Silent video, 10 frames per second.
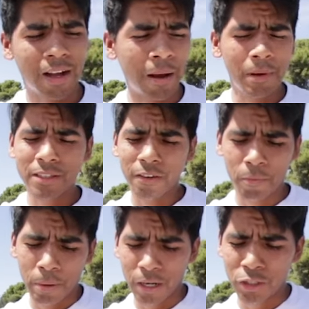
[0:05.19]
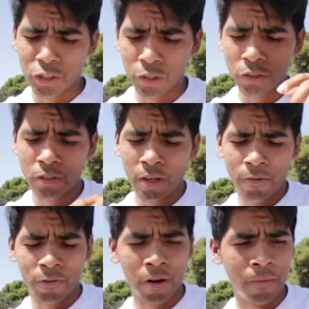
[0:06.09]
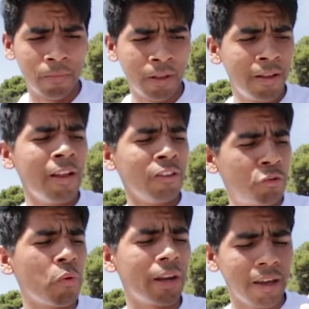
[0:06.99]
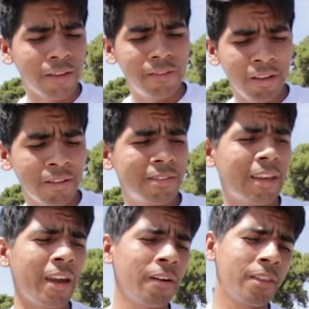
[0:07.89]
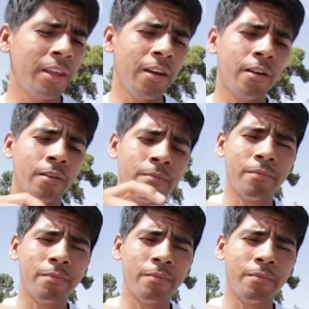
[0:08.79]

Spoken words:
Got myself a pair of shoes from 2018 Skater of the Year.